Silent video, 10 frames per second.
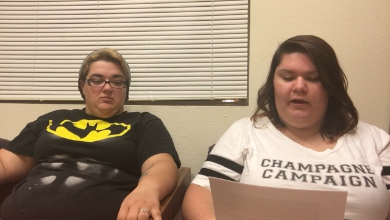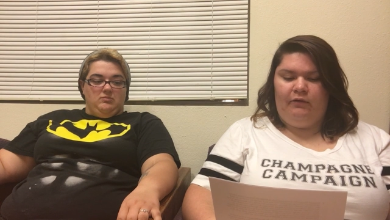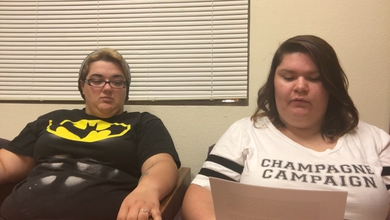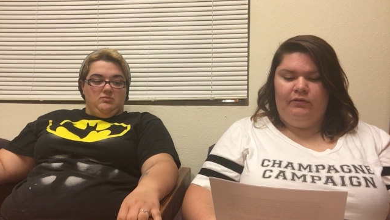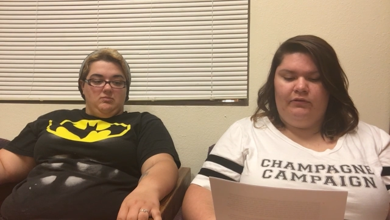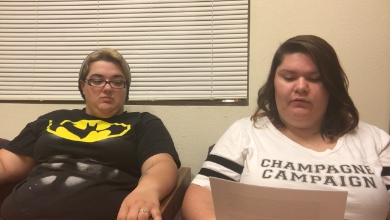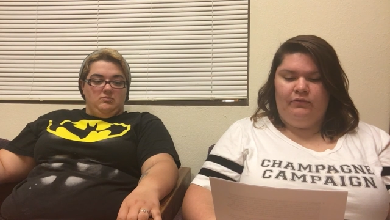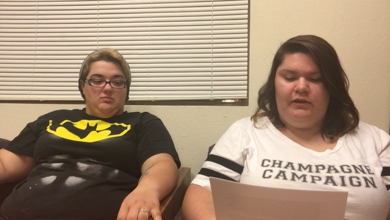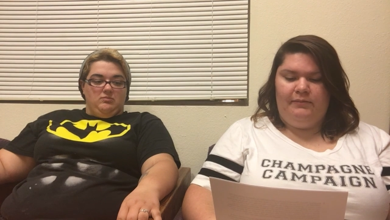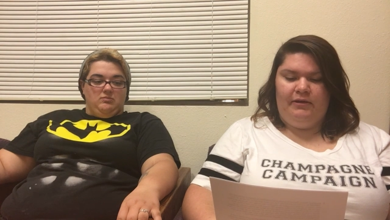Speaker 1: battle with his
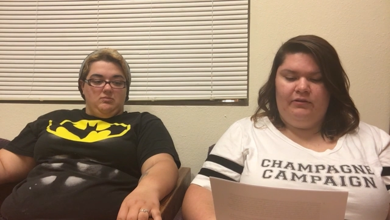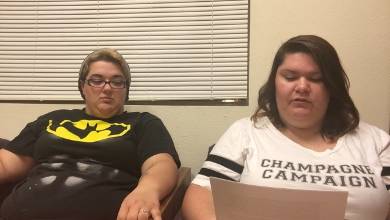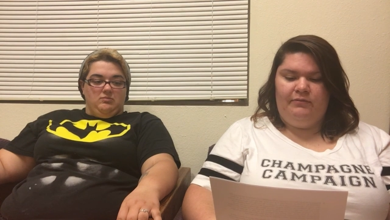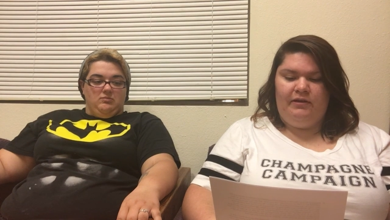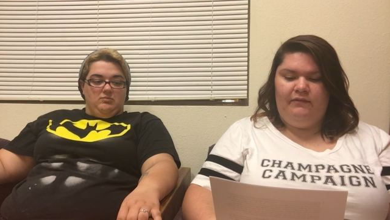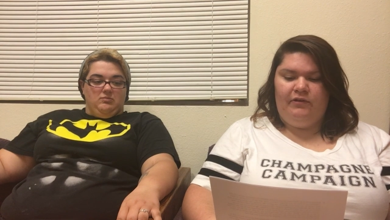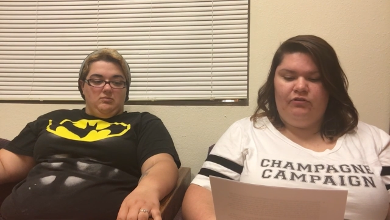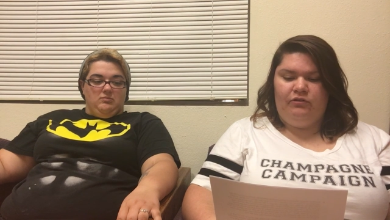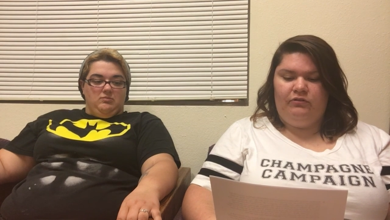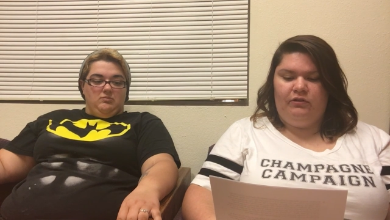leukemia, Jimmy
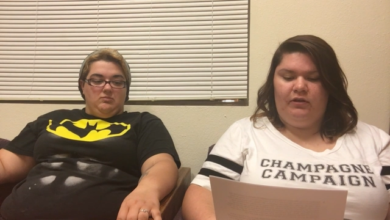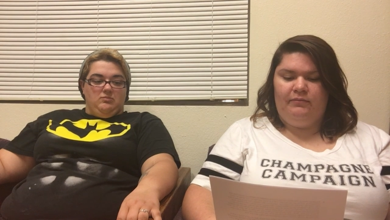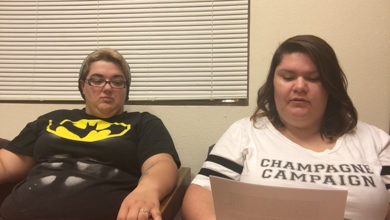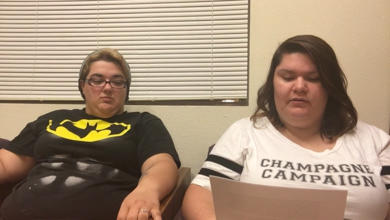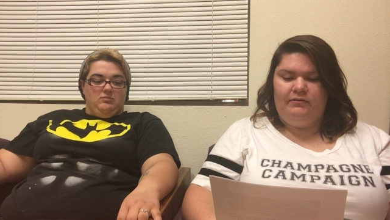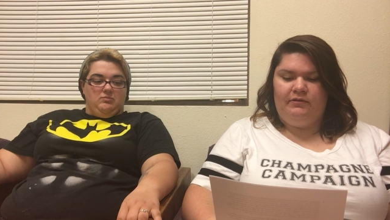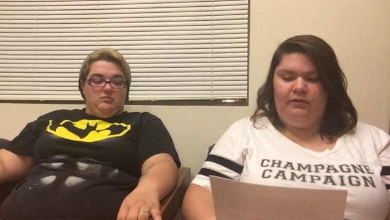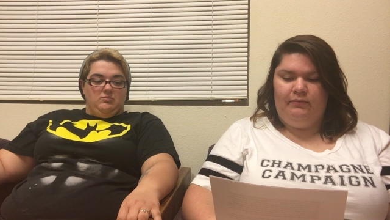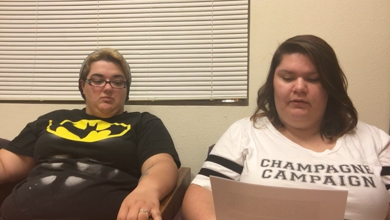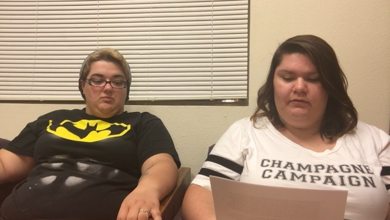eventually succumbed to his
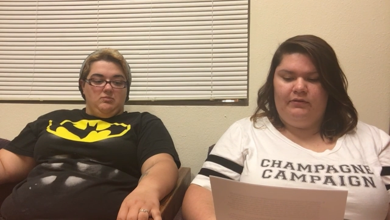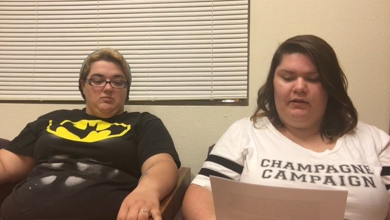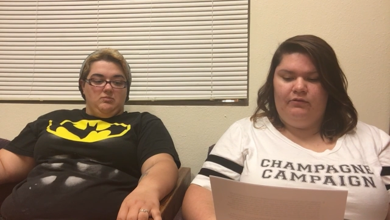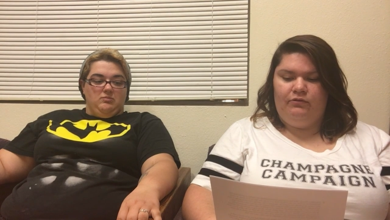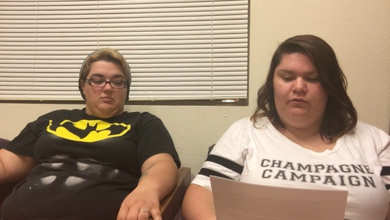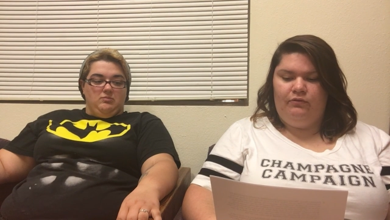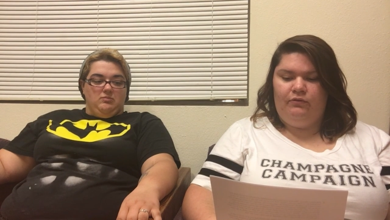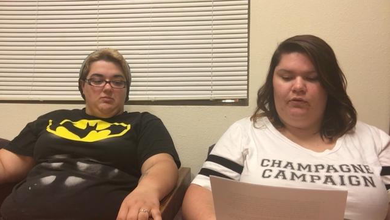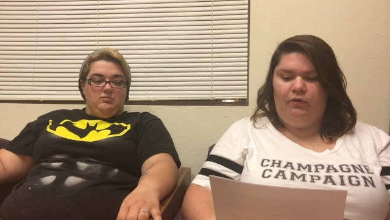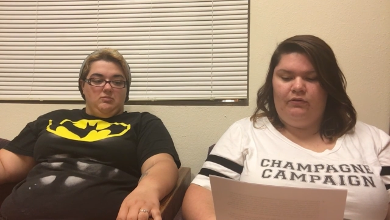illness, and soon
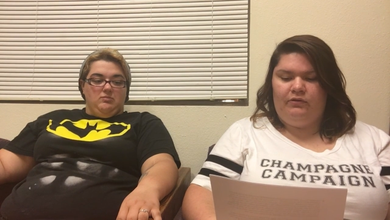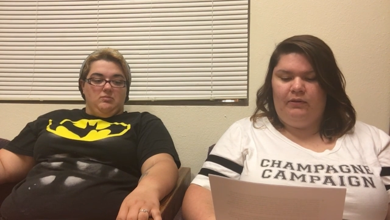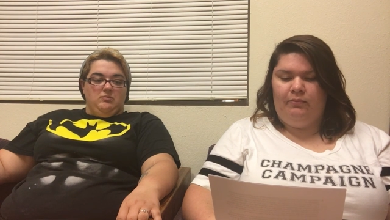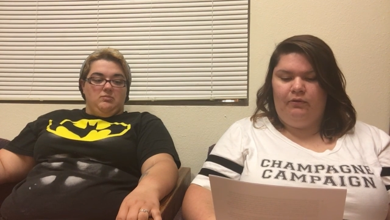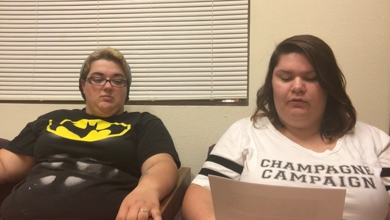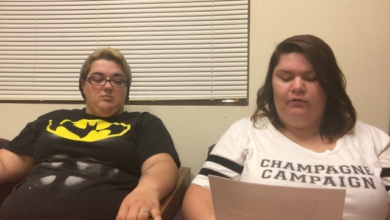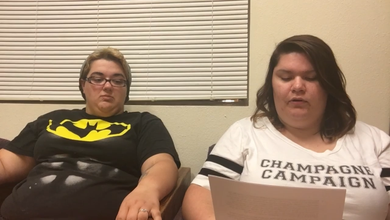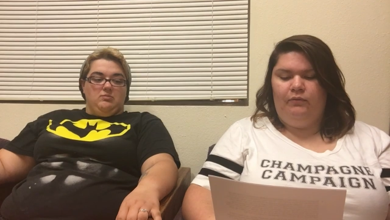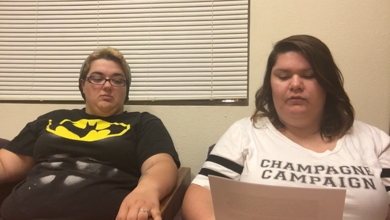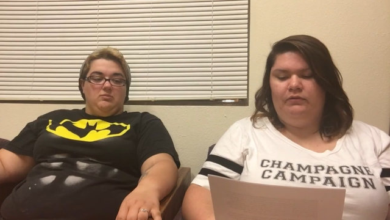the cul-de-sac
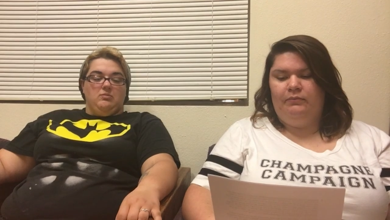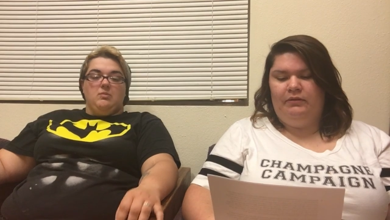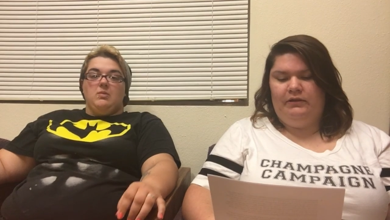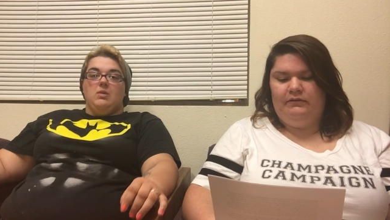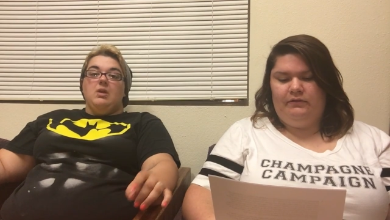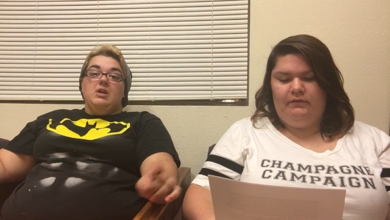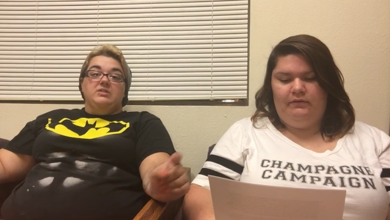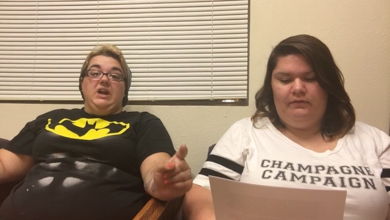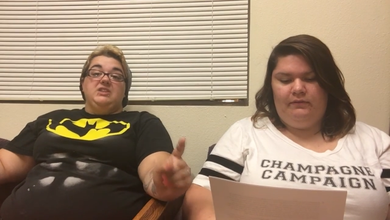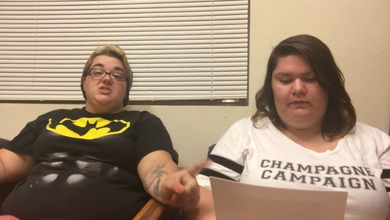purgatory was complete.
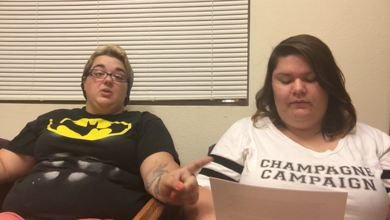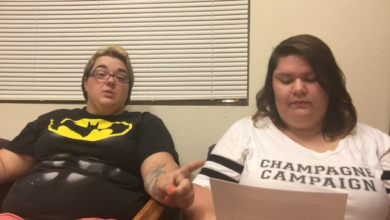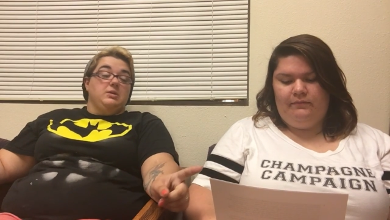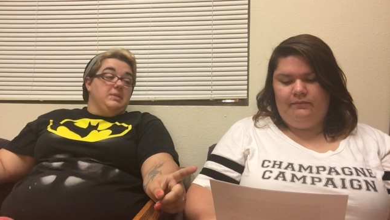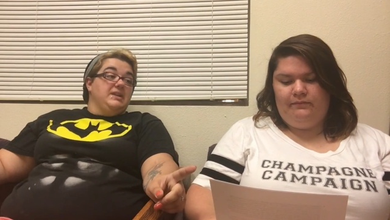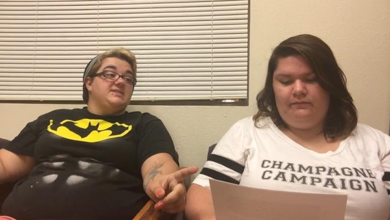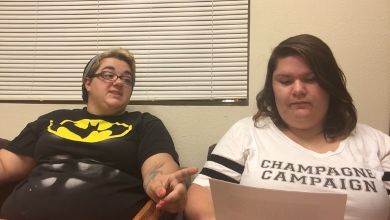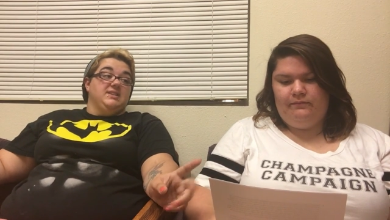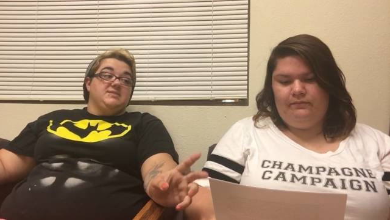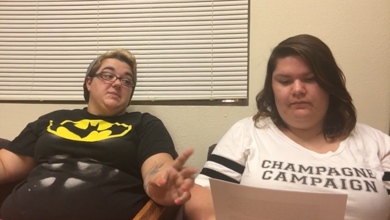
Speaker 2: That totally makes
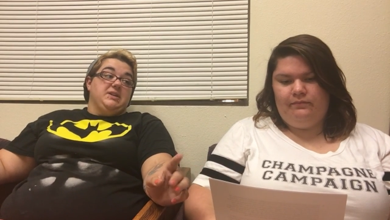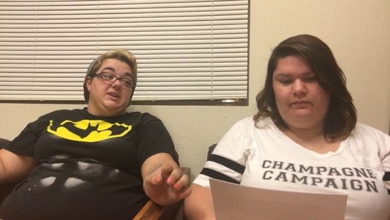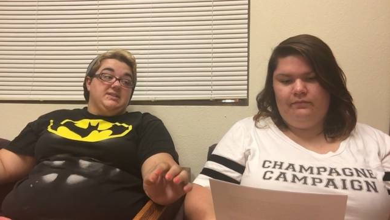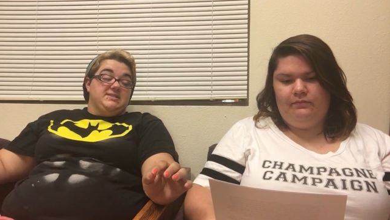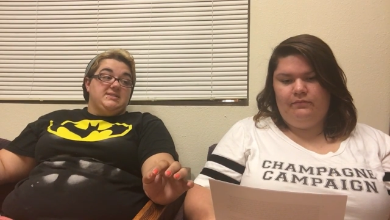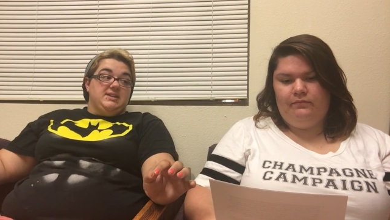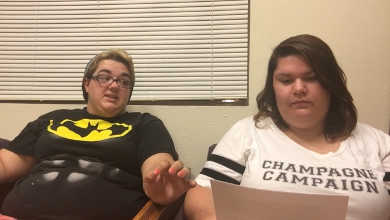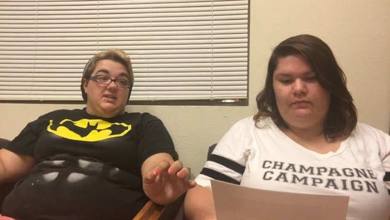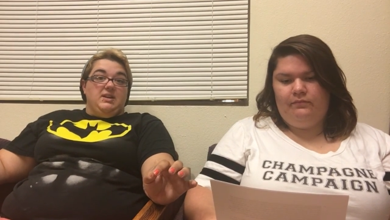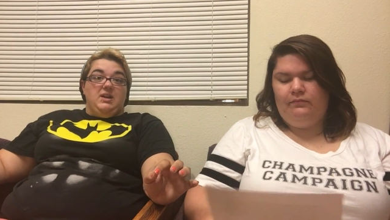sense because
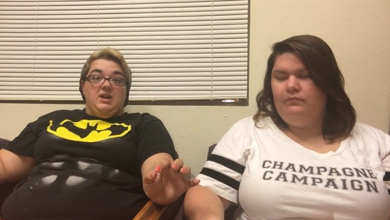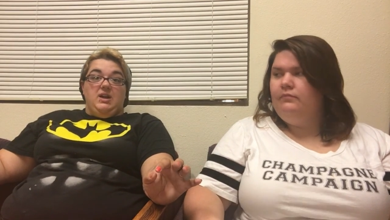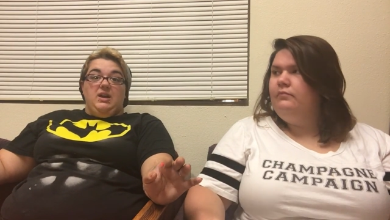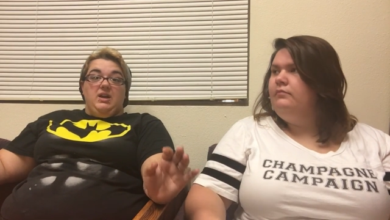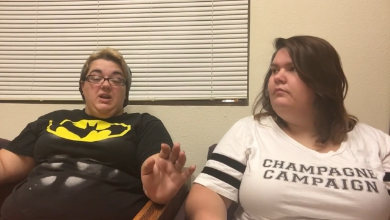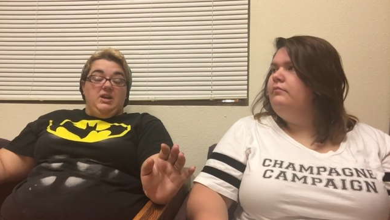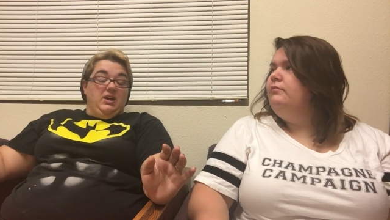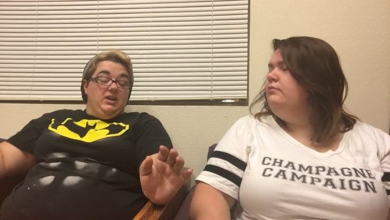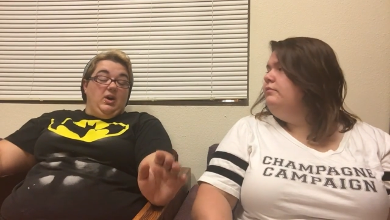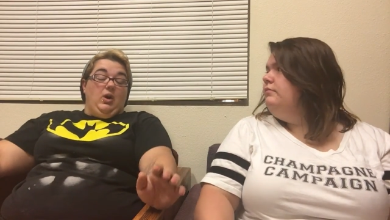
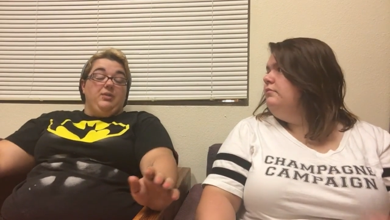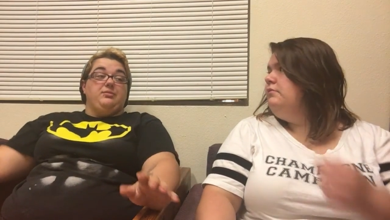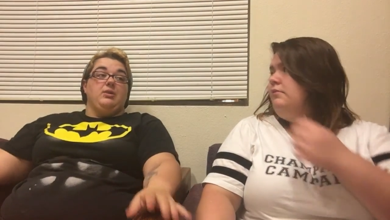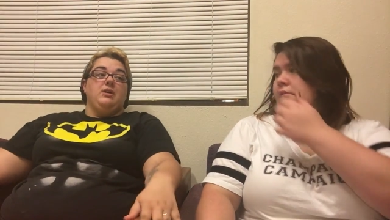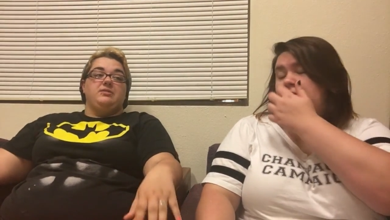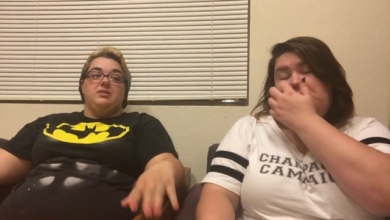all throughout